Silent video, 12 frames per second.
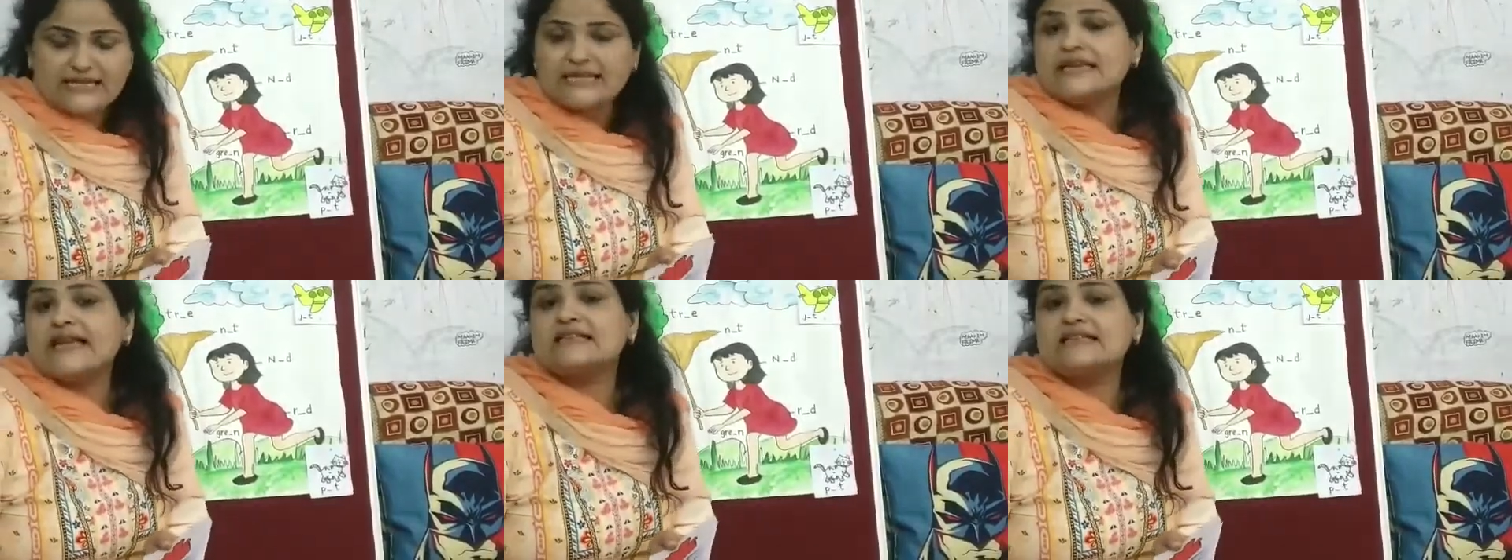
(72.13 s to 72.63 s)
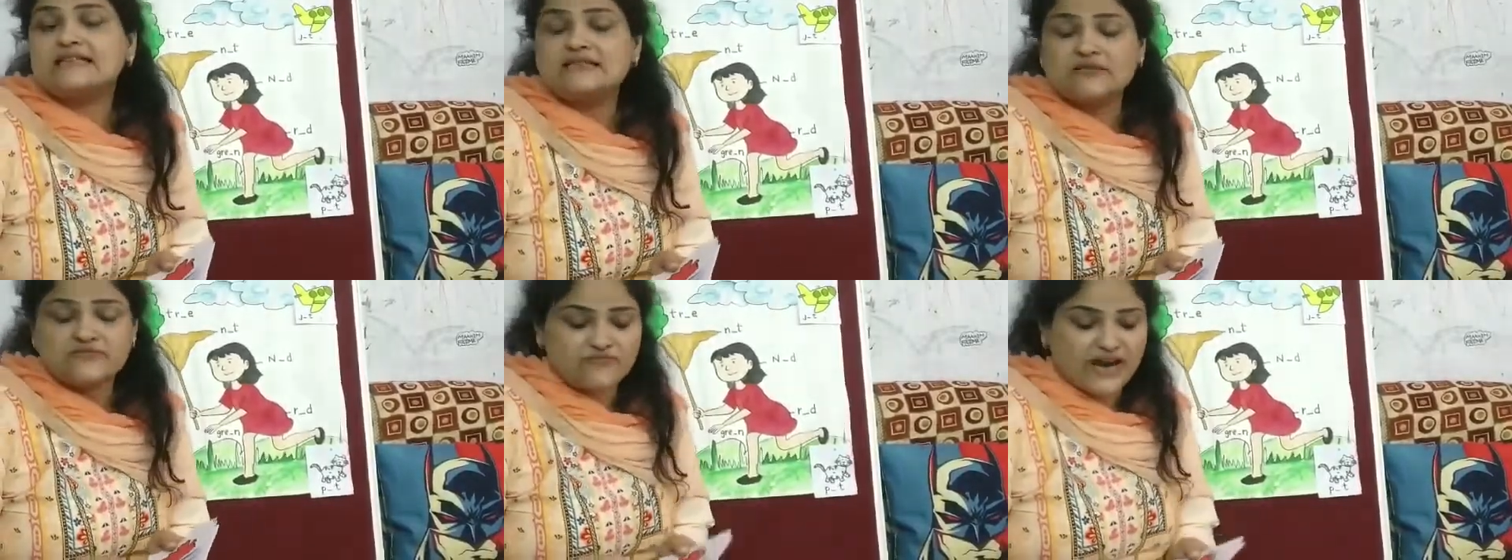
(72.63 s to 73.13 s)
Let's
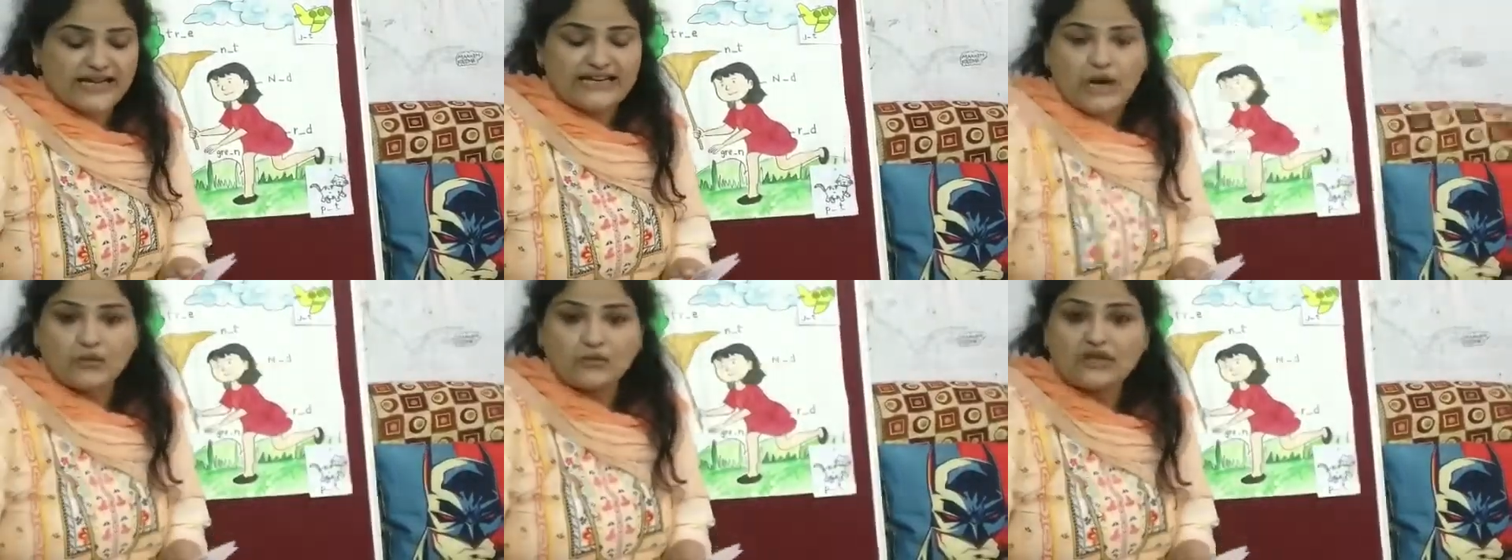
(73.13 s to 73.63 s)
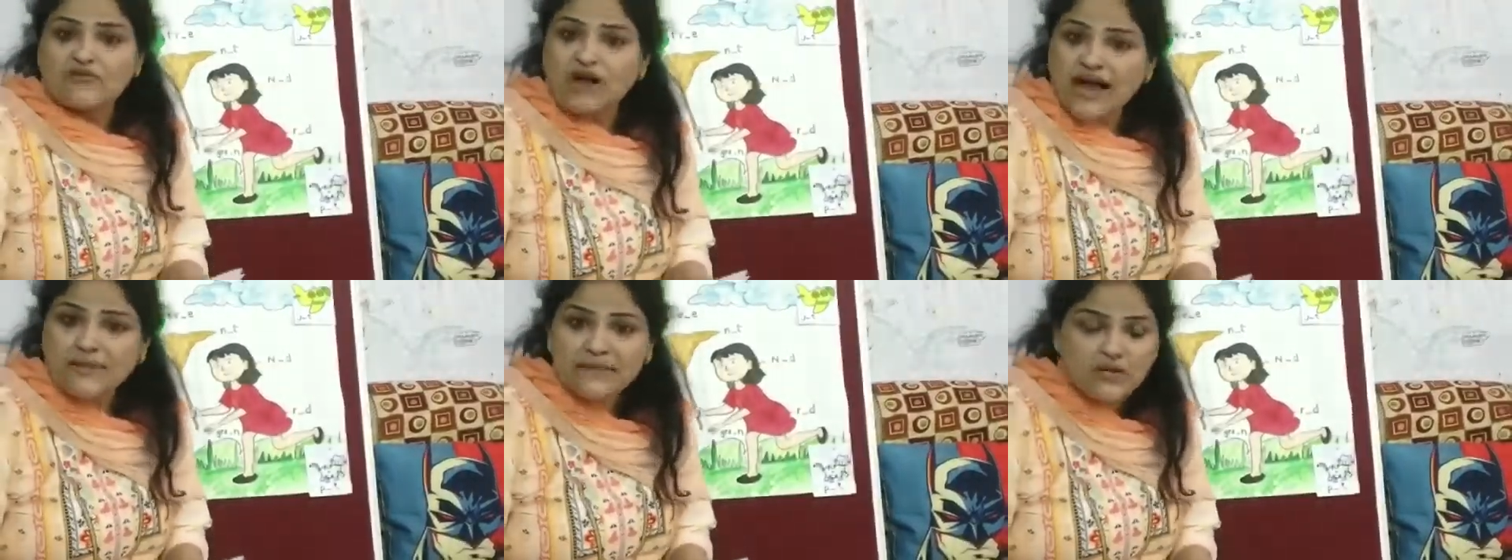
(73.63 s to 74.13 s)
find out the
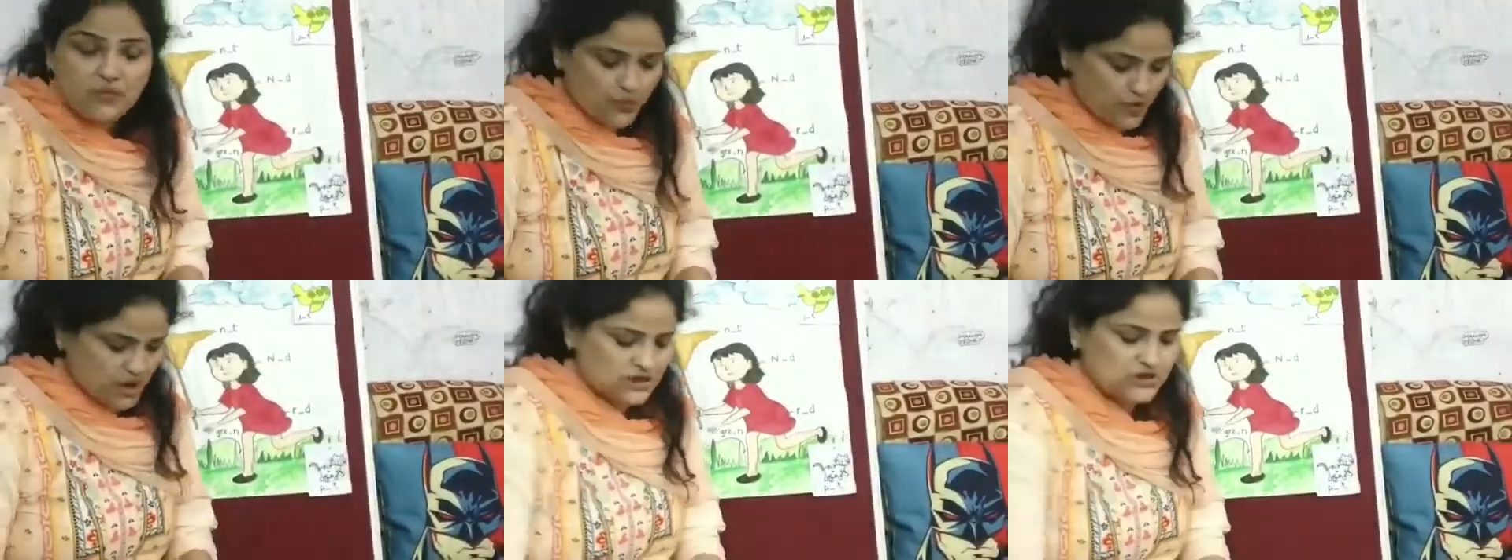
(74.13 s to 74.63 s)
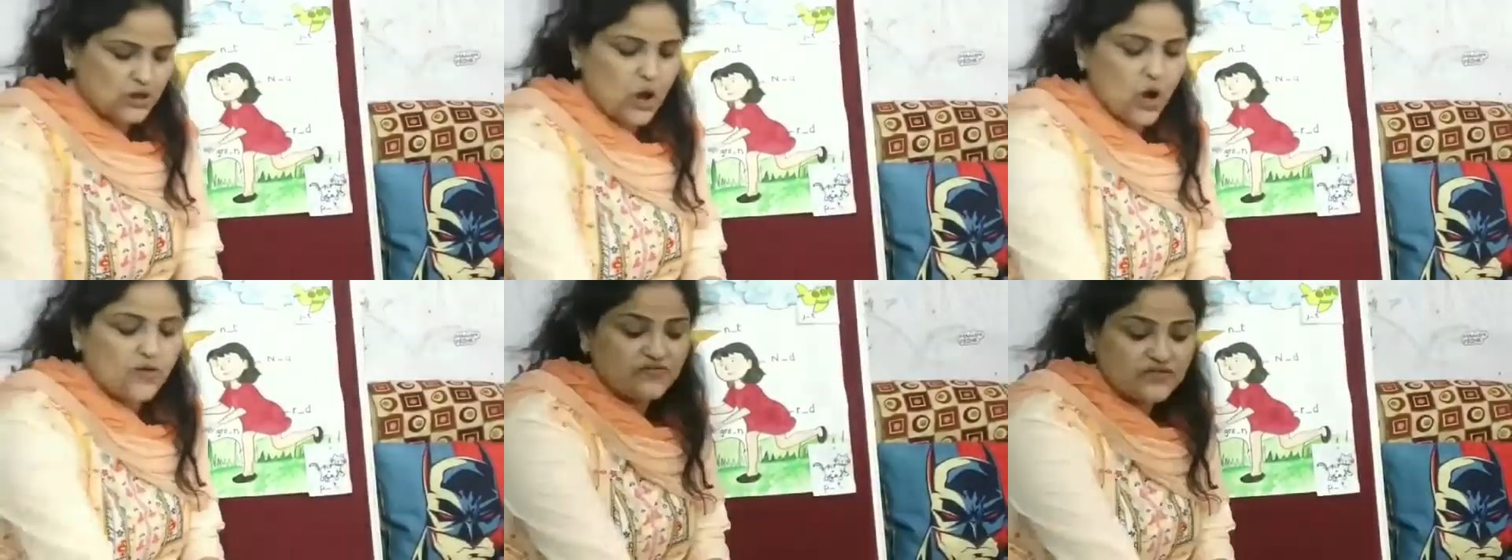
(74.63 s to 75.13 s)
rhyming words
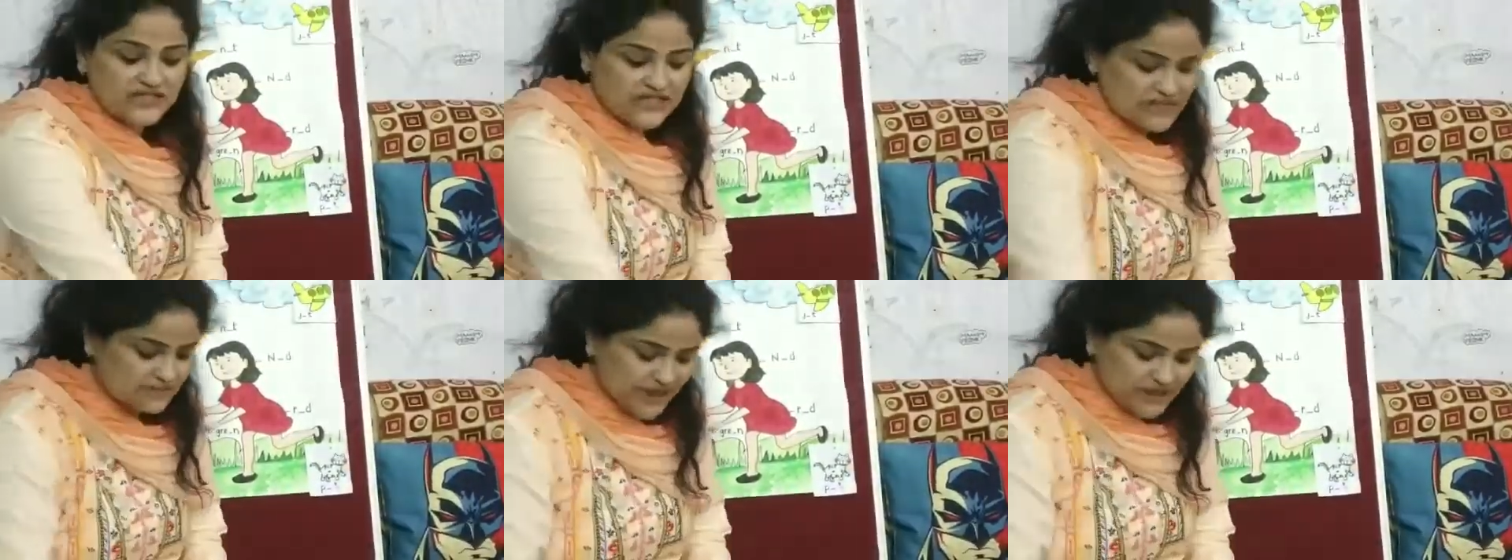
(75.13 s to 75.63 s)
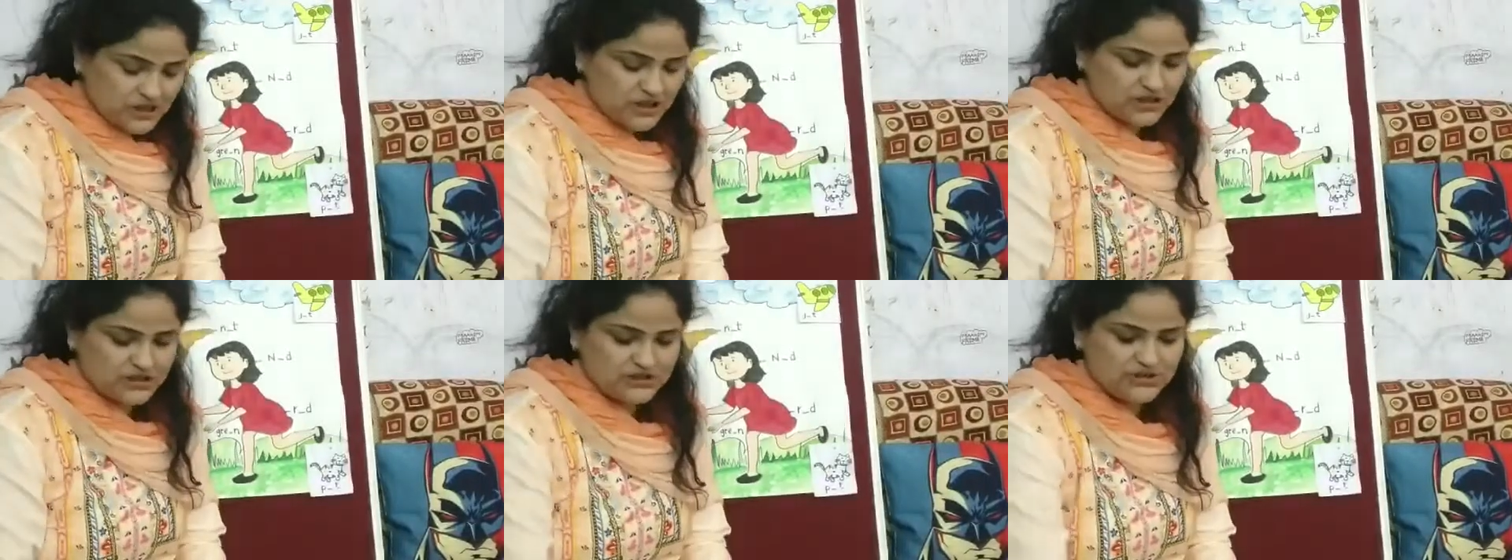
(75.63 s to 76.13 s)
of these
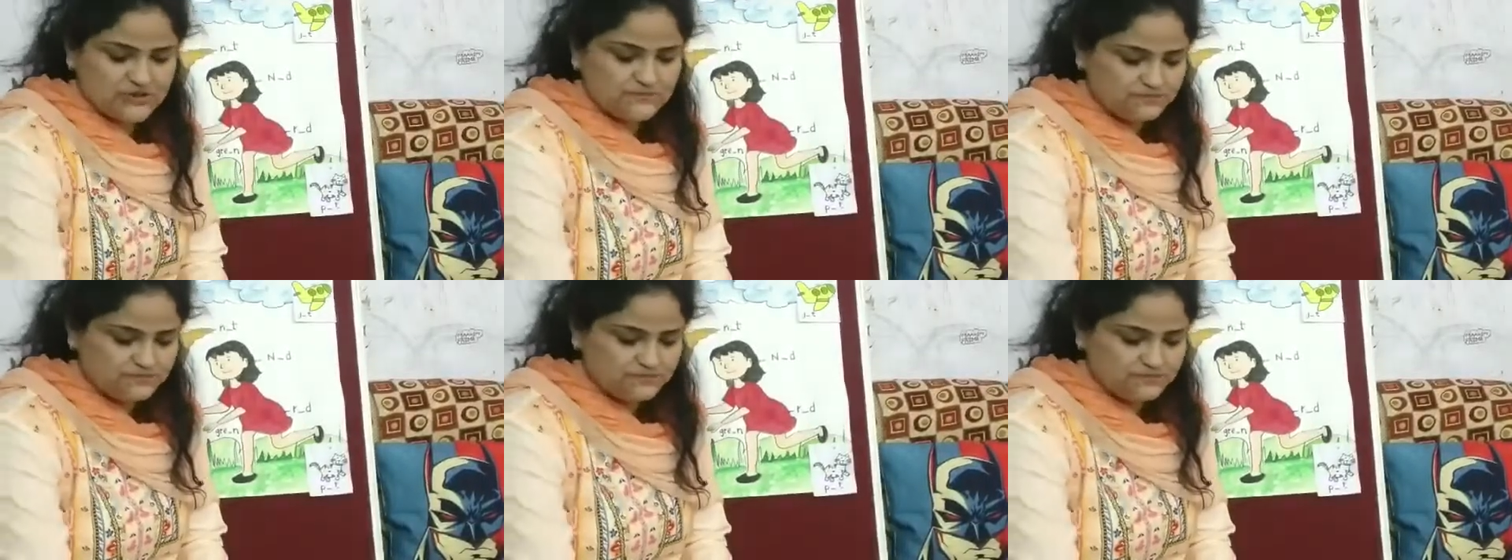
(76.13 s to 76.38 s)
pictures.